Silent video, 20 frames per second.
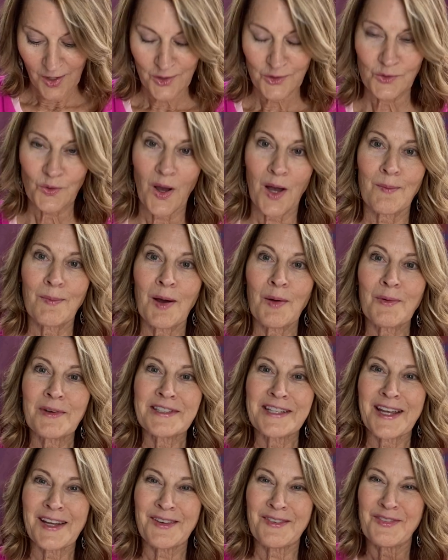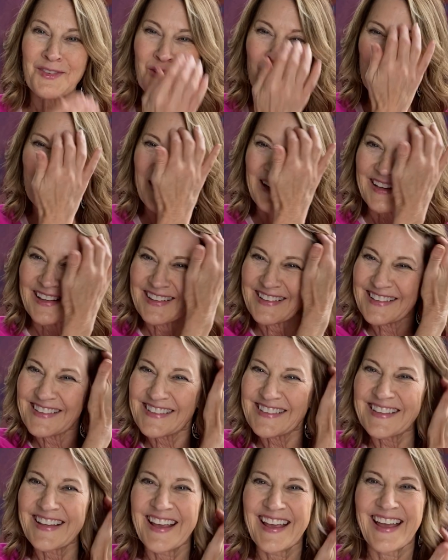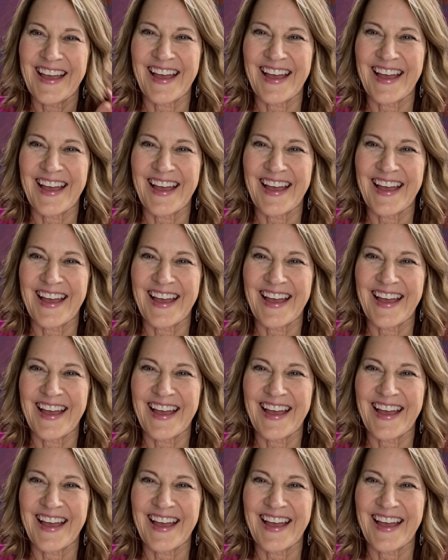So how about we take a few minutes